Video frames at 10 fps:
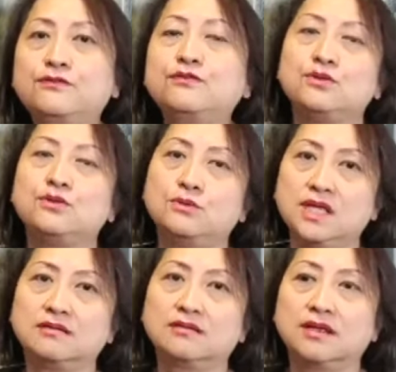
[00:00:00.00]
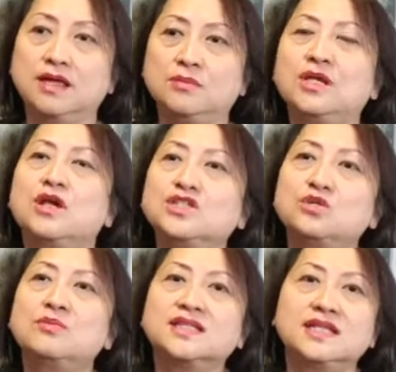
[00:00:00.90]
the food you eat.
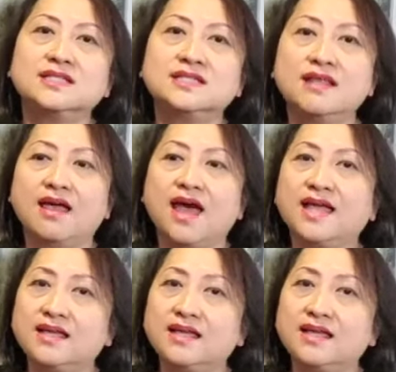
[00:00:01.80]
Because you must understand,